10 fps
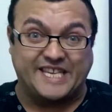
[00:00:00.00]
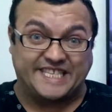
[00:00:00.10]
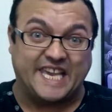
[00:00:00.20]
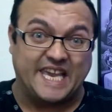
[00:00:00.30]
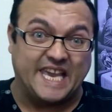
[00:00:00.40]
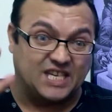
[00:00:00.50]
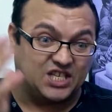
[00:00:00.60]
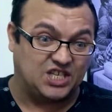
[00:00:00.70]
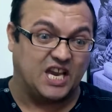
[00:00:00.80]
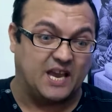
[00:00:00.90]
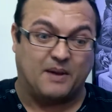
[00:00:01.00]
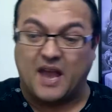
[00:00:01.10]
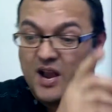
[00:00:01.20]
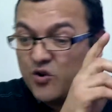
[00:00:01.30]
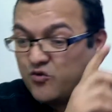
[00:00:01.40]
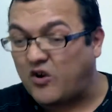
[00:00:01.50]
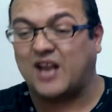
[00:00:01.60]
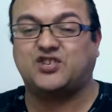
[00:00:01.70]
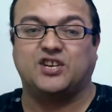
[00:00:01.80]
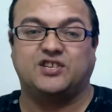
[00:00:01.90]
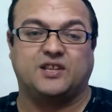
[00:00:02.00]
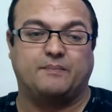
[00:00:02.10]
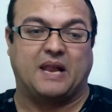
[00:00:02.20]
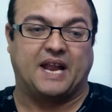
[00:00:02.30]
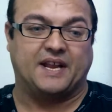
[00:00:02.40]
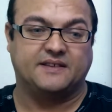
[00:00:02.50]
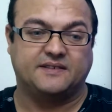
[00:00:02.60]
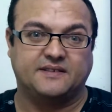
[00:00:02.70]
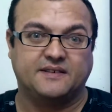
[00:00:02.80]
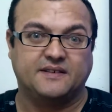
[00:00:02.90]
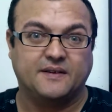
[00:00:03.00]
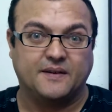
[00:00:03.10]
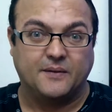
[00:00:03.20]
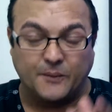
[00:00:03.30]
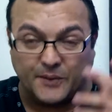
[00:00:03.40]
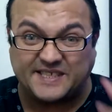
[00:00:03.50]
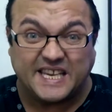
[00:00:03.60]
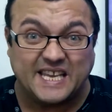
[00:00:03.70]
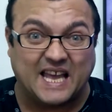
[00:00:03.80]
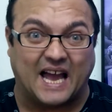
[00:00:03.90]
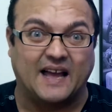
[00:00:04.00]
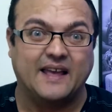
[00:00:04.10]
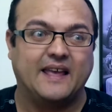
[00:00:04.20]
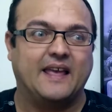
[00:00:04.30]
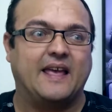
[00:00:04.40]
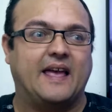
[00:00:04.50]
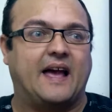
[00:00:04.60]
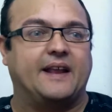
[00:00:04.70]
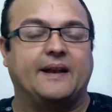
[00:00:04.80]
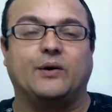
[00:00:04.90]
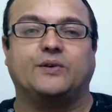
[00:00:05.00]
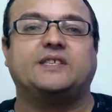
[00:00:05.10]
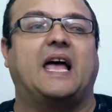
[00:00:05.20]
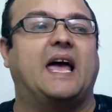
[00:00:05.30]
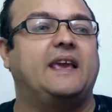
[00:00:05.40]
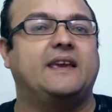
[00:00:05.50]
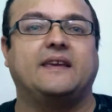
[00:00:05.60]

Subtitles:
see his ship crashing to the planet. We see that. And it looks like